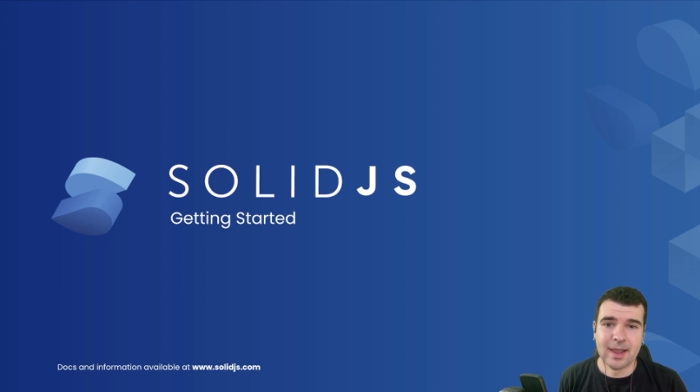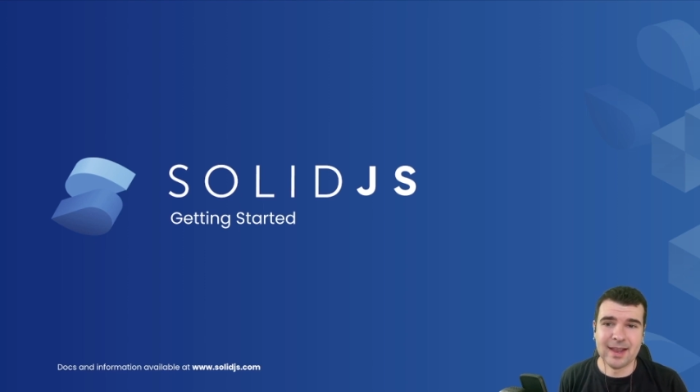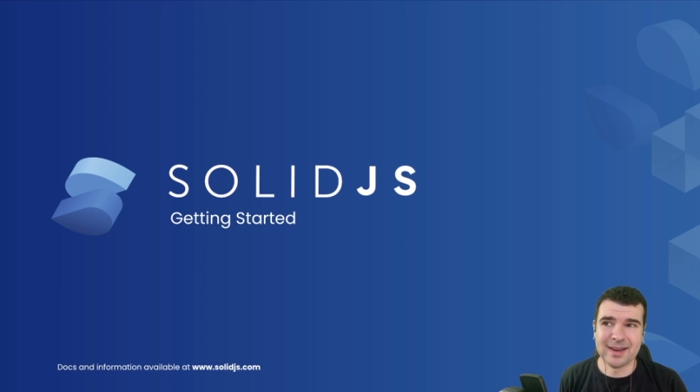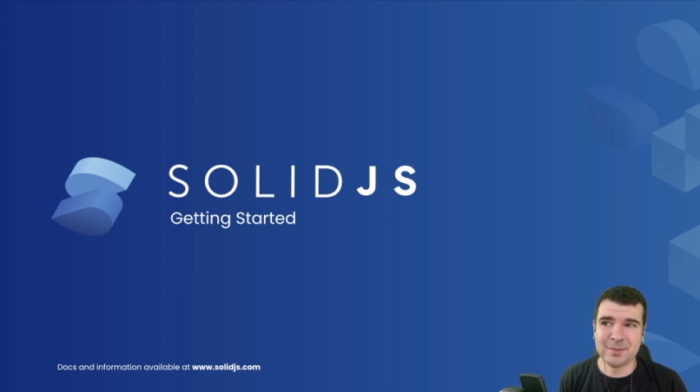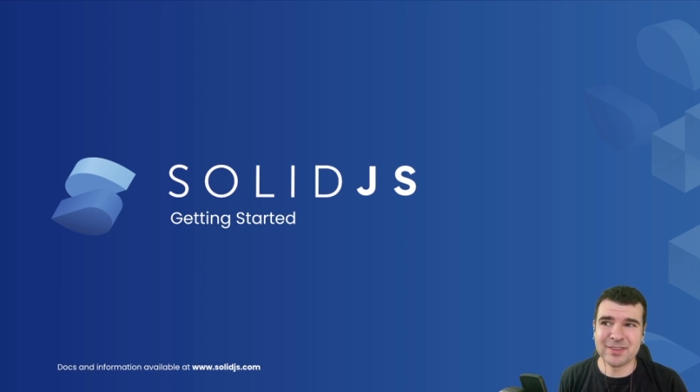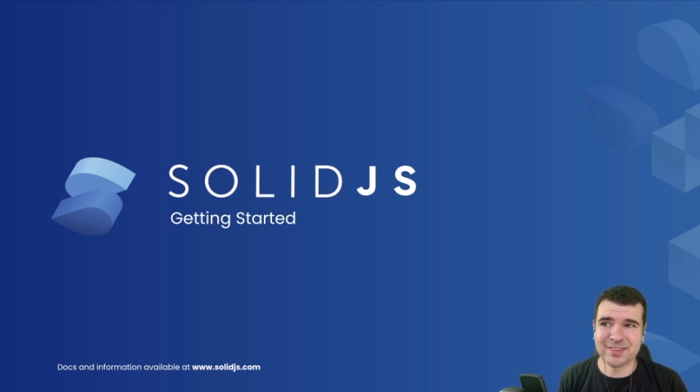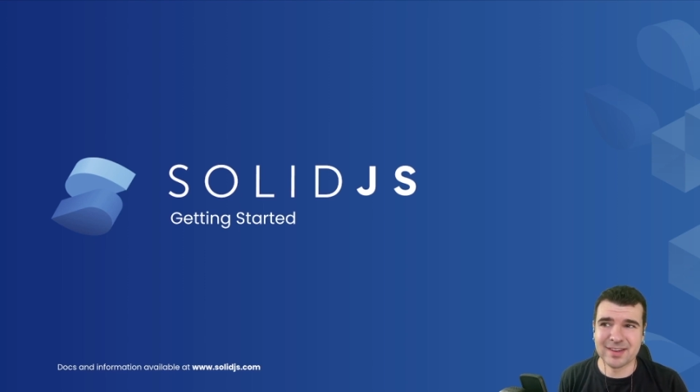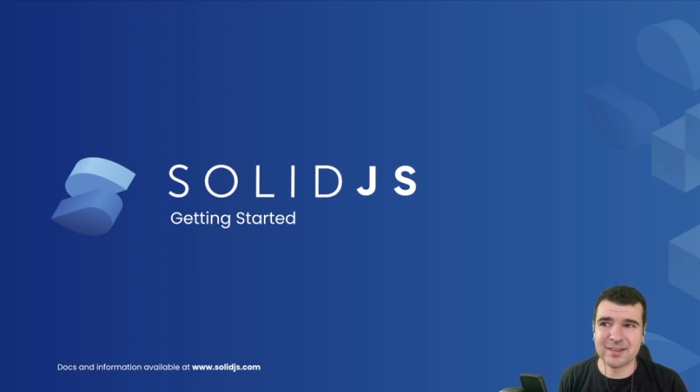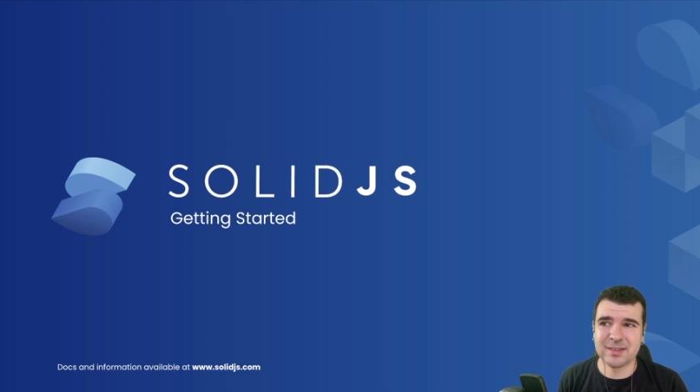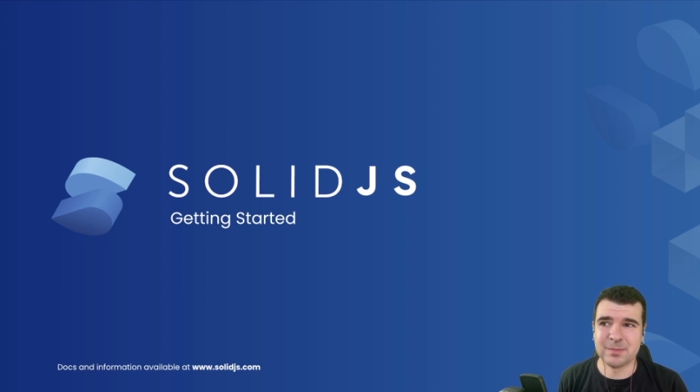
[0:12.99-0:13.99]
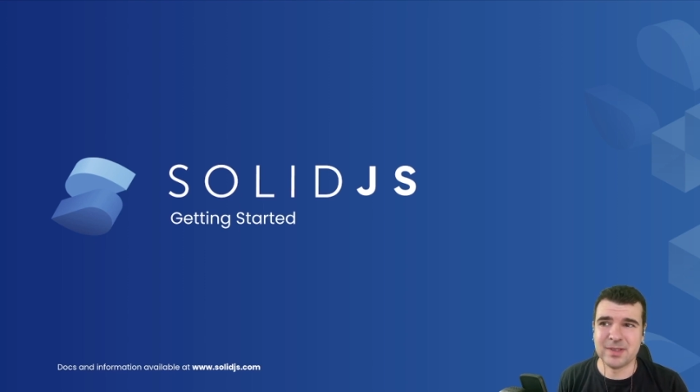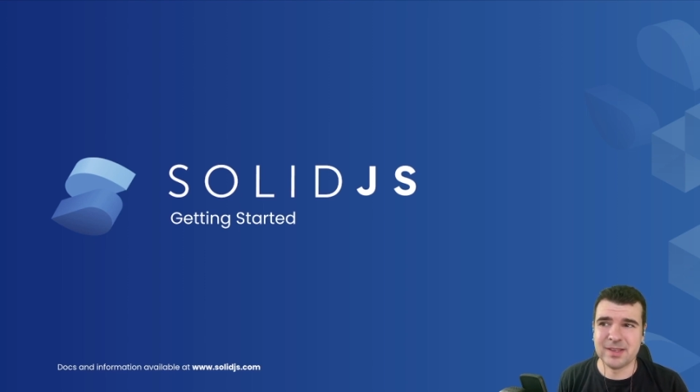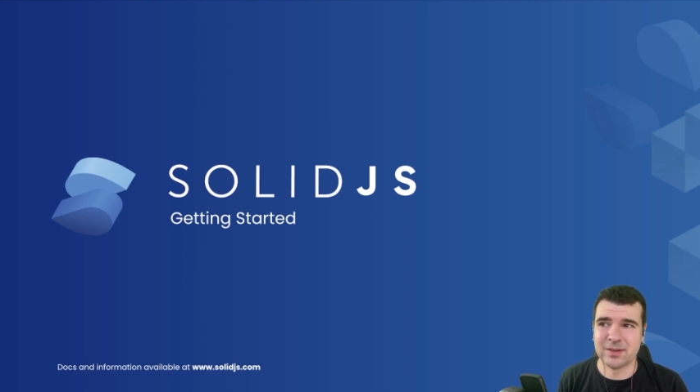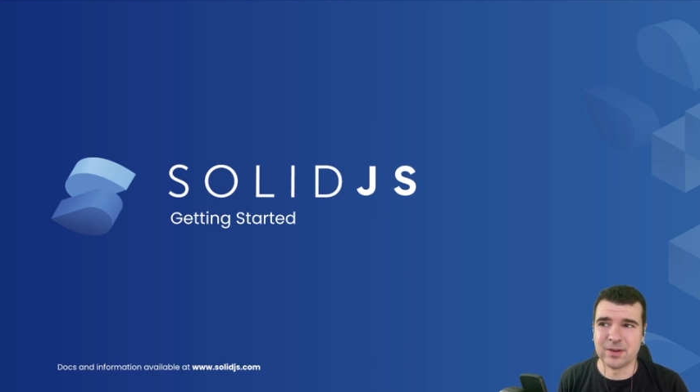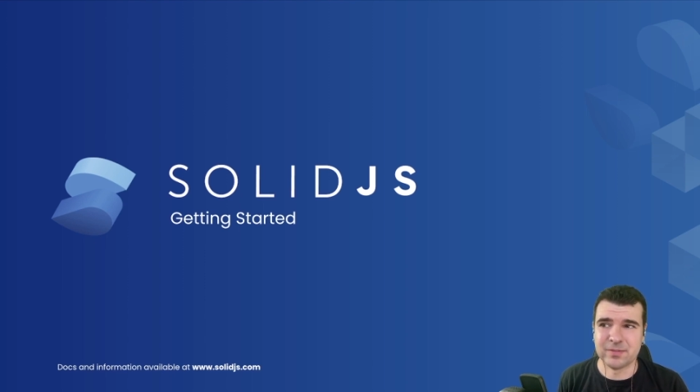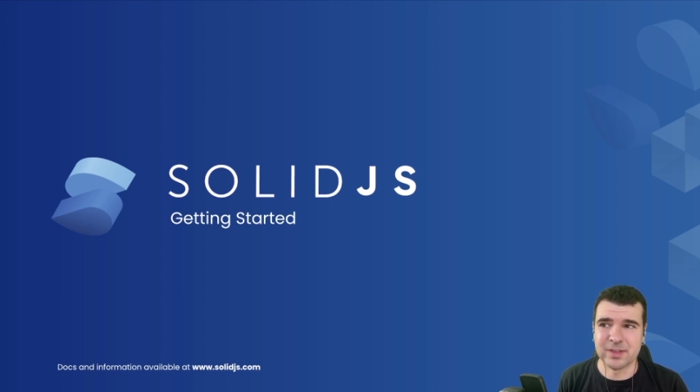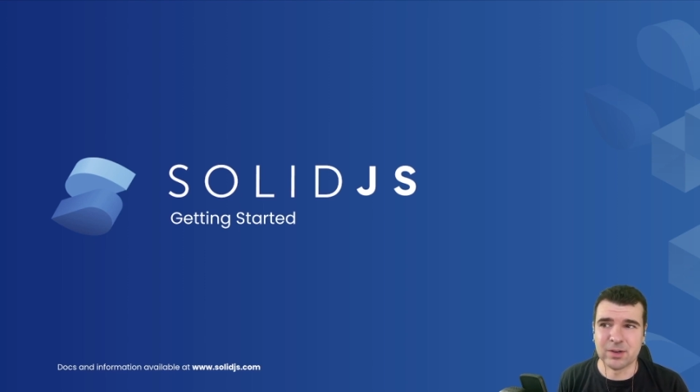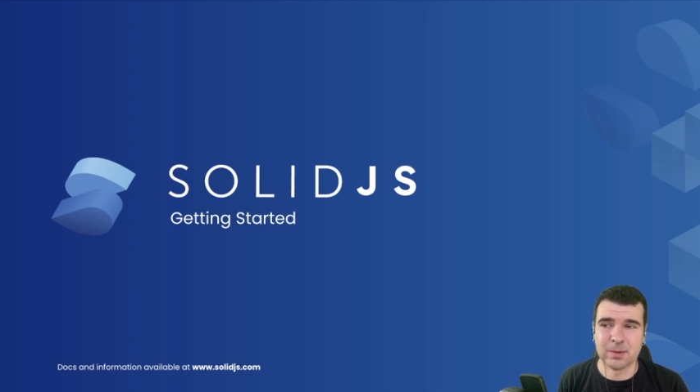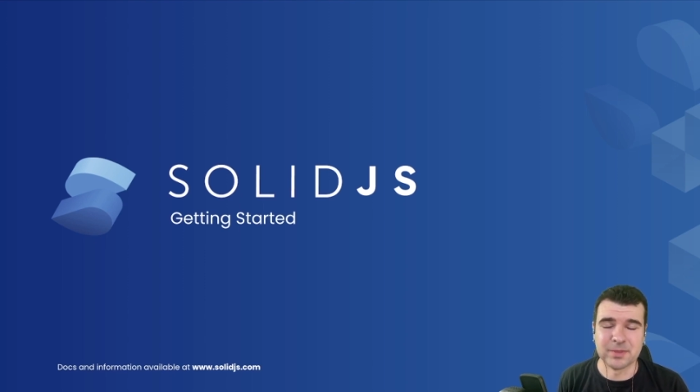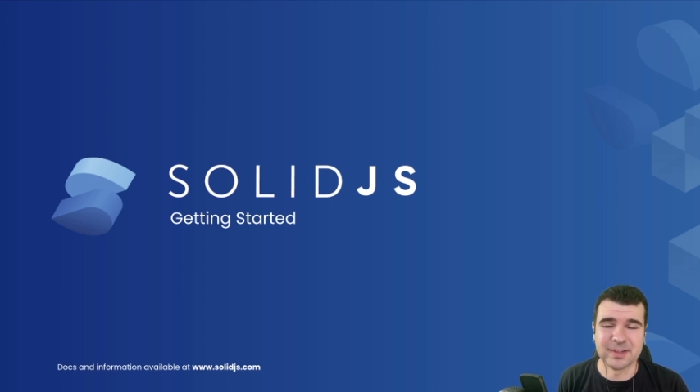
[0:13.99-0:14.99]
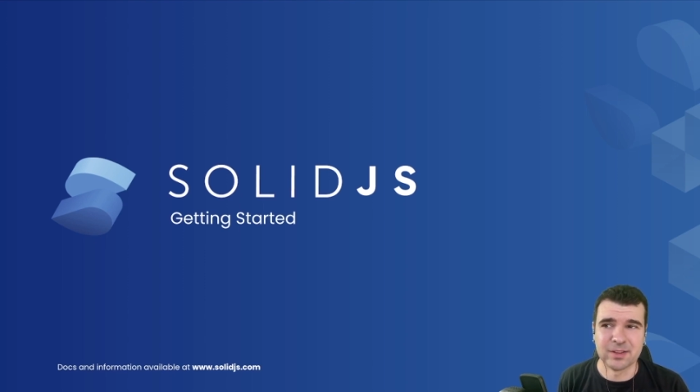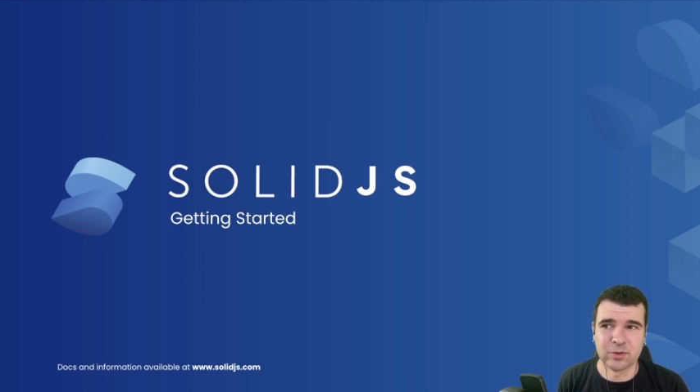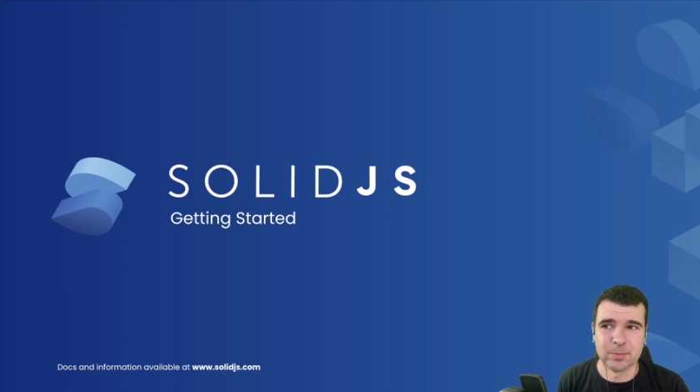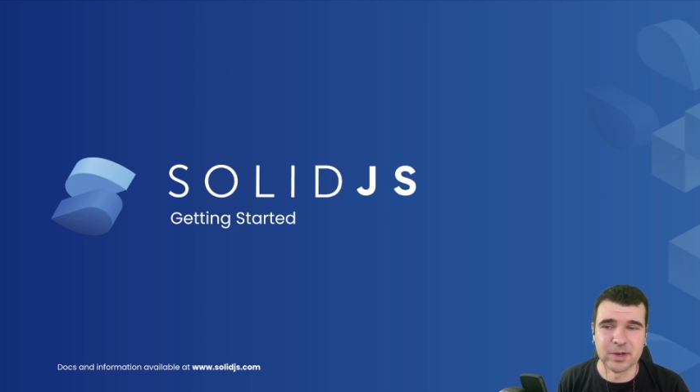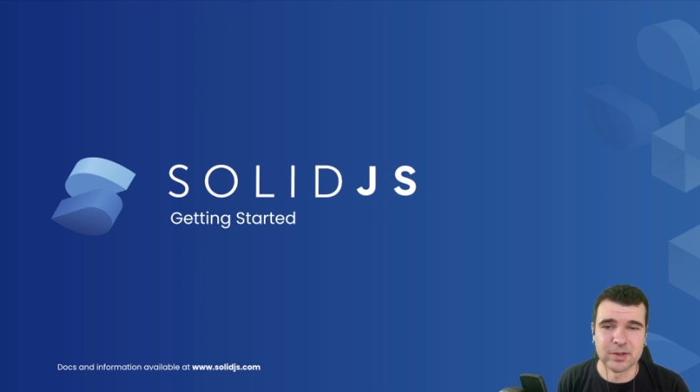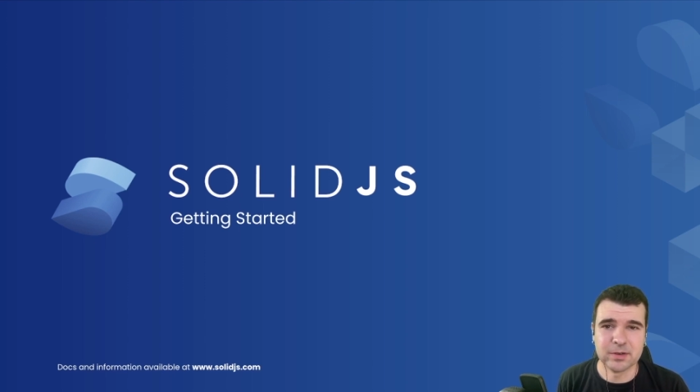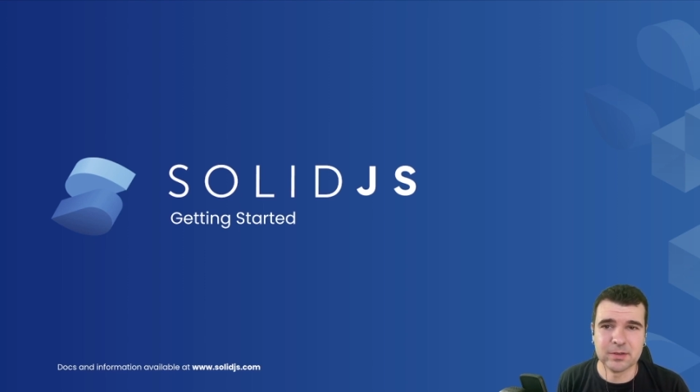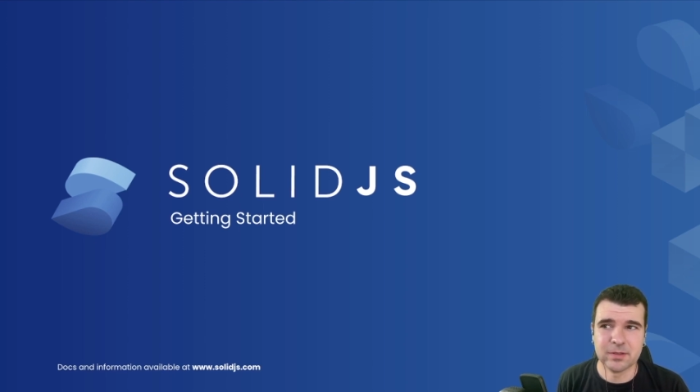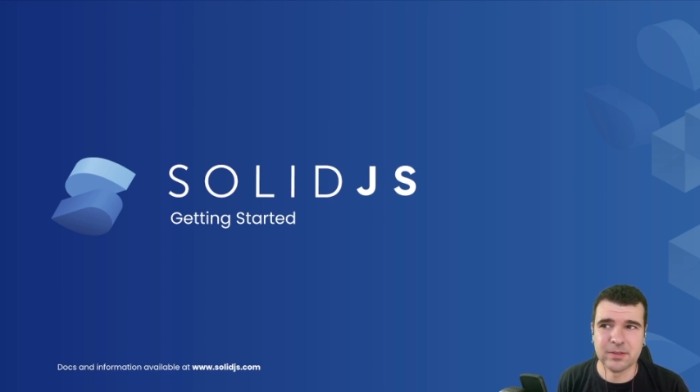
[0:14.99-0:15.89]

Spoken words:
and I'm excited to be here at ViteConf to tell you about it.